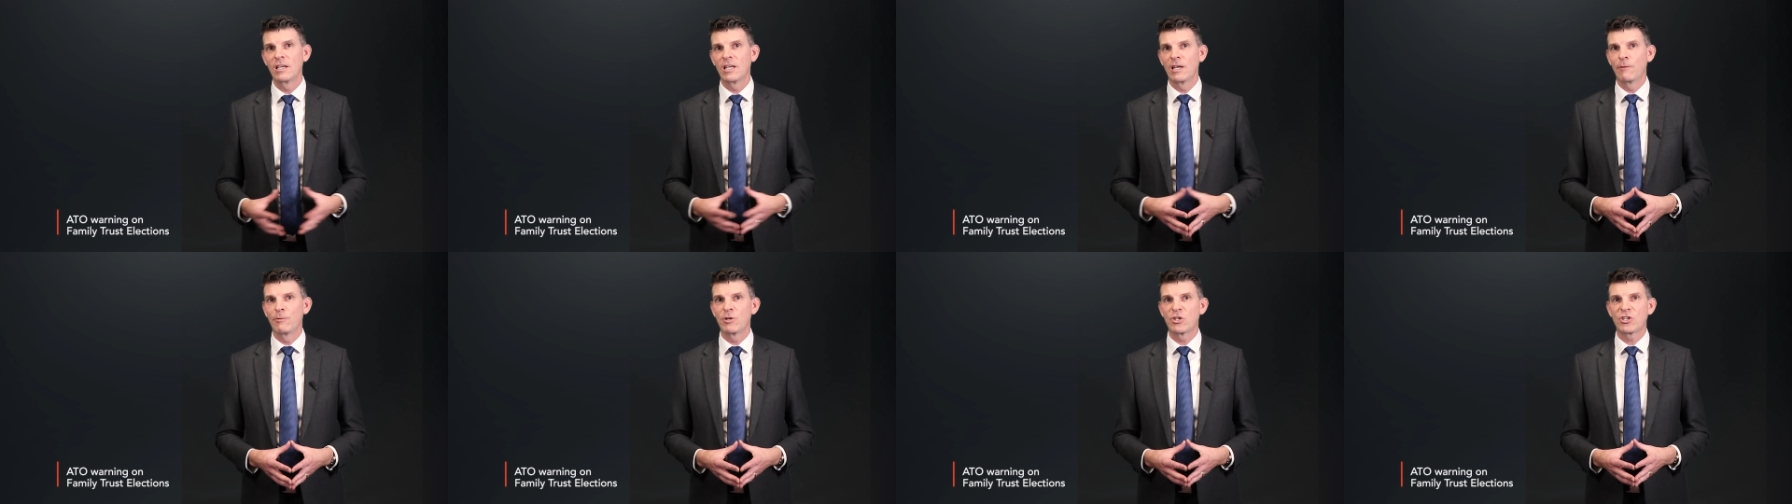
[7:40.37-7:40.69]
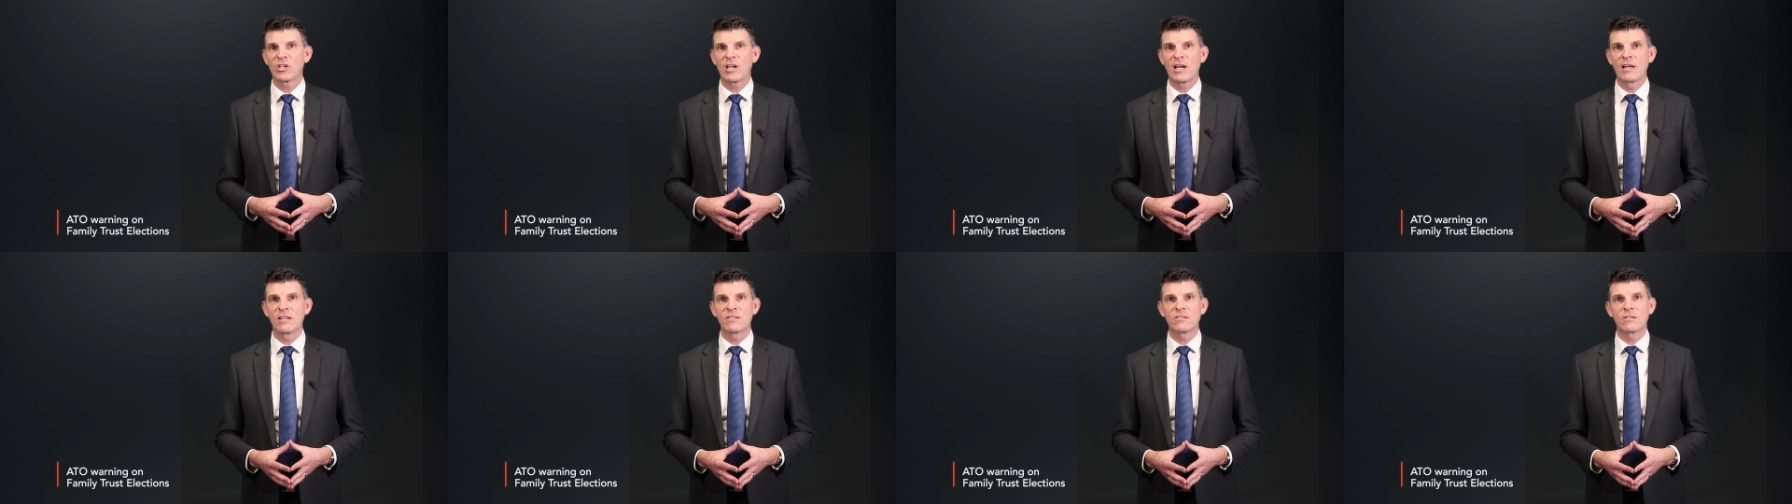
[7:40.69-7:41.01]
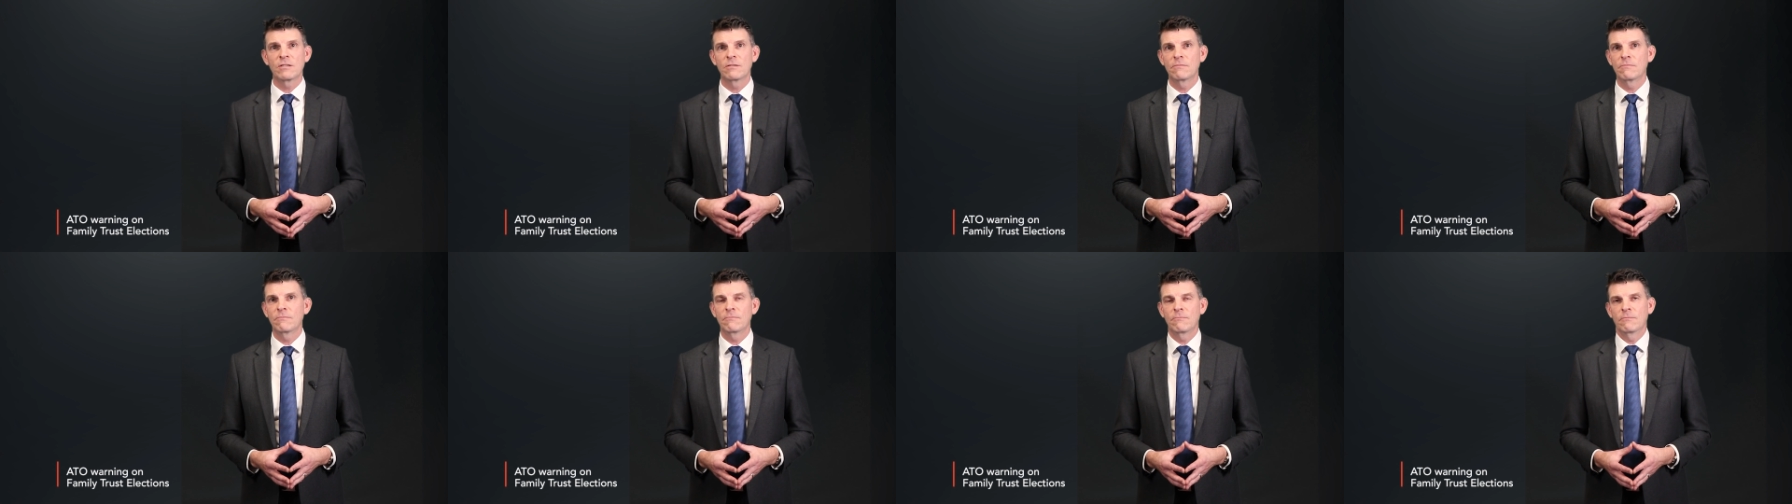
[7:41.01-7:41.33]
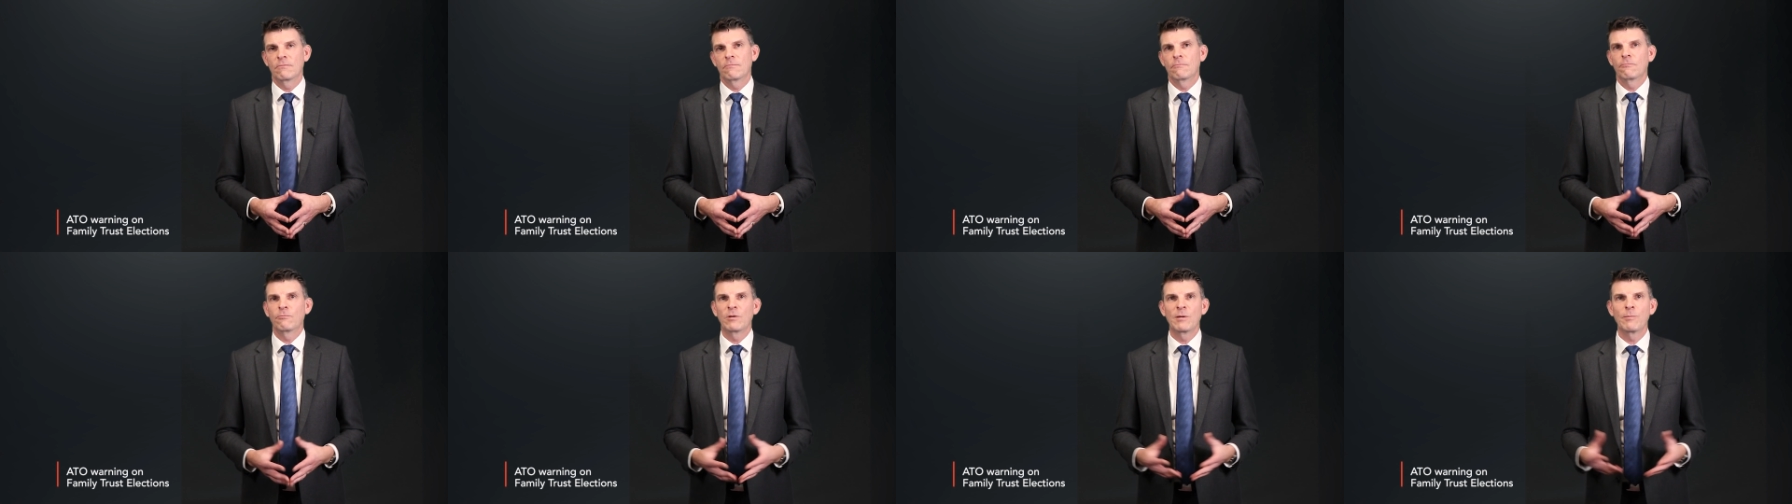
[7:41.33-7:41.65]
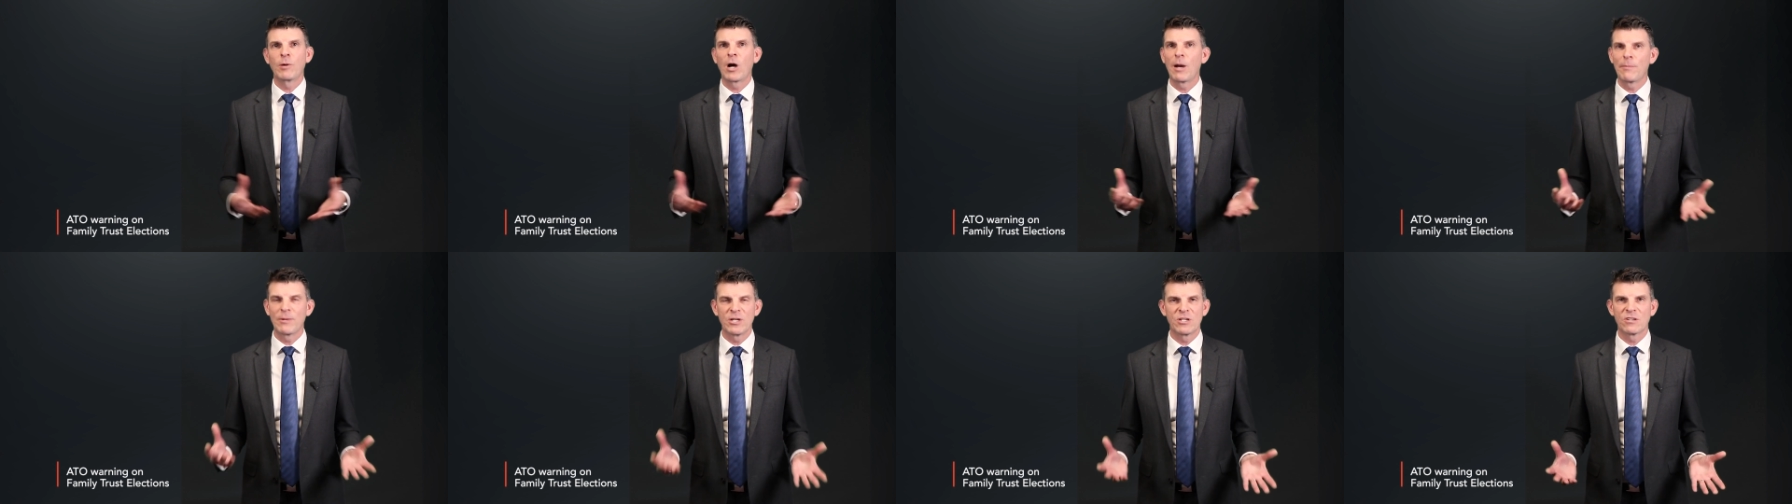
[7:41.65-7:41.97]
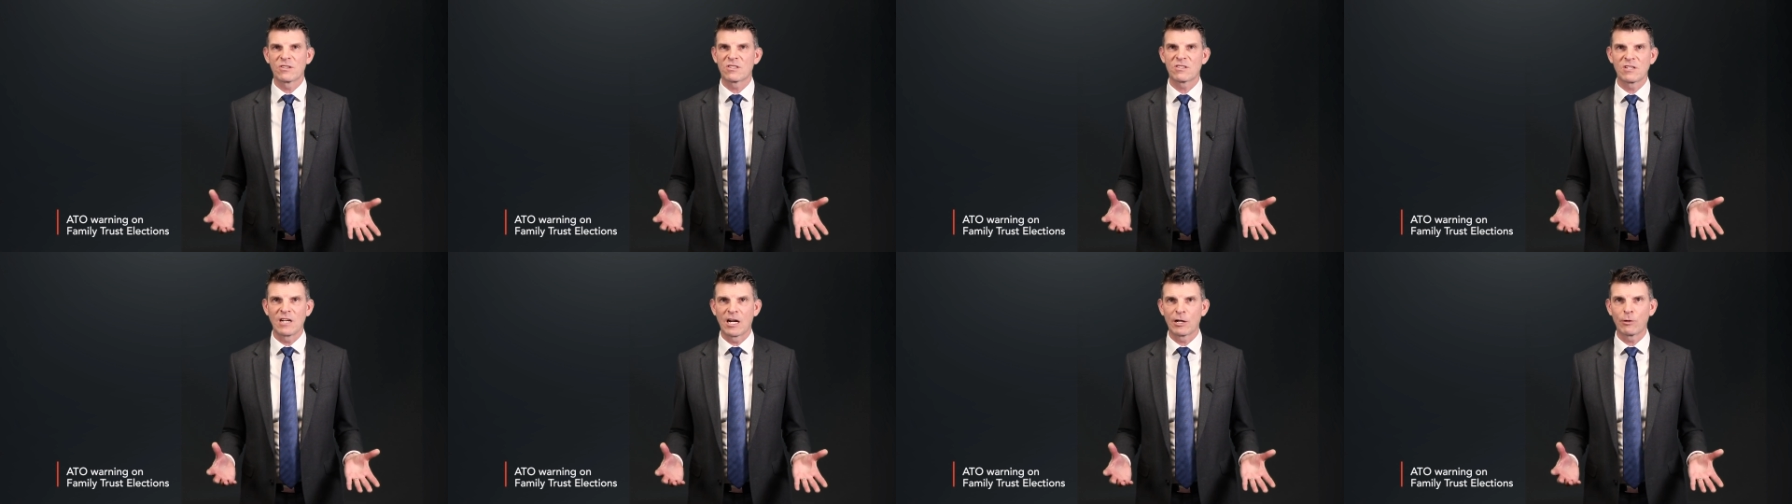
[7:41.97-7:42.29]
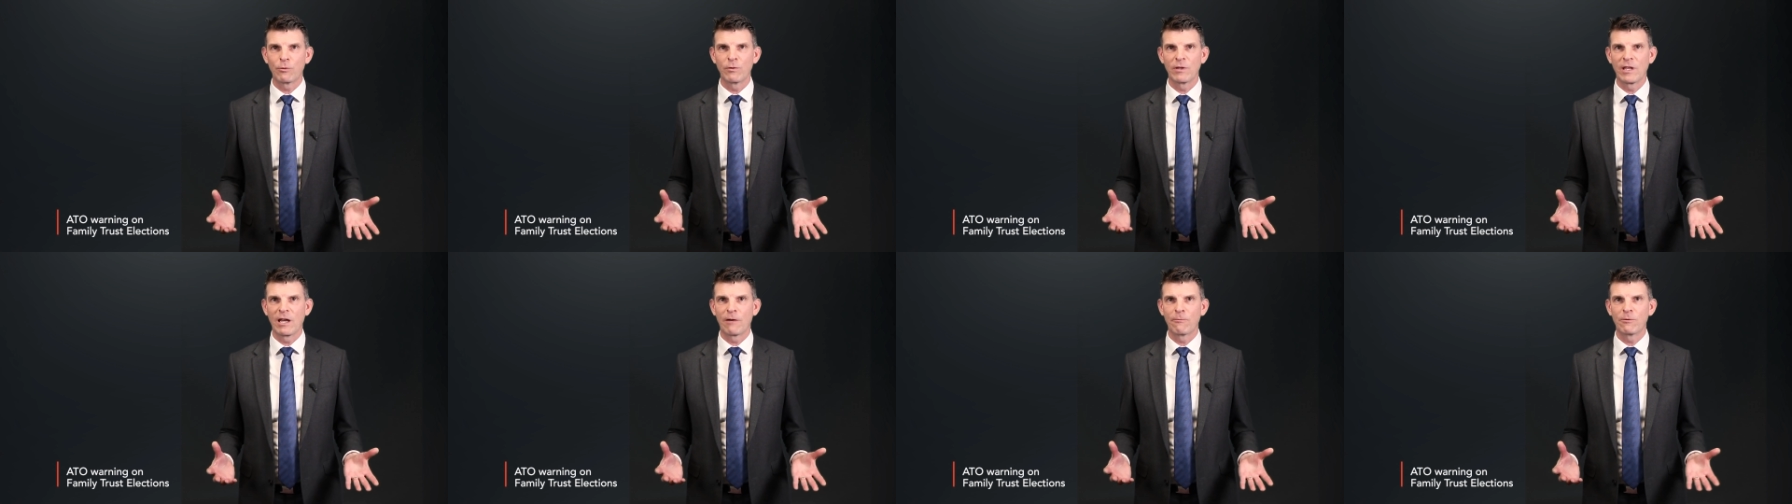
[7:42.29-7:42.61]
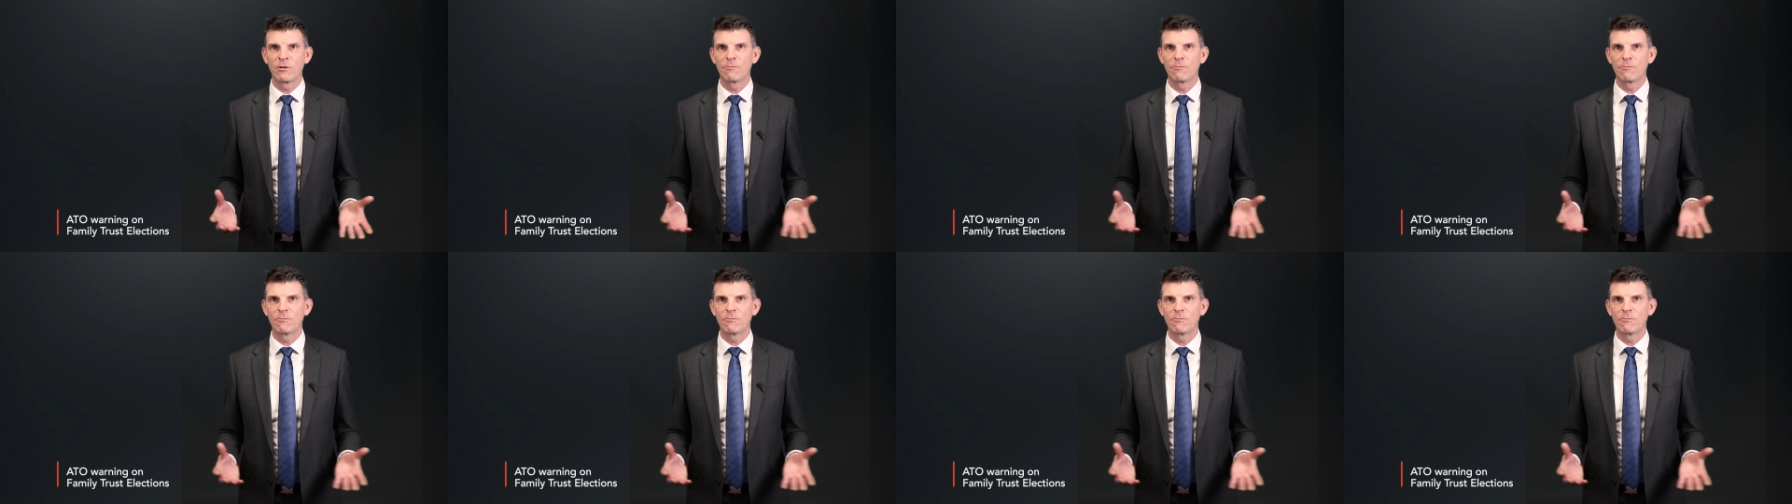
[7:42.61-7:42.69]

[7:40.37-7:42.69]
in which case we might be just stuck with that.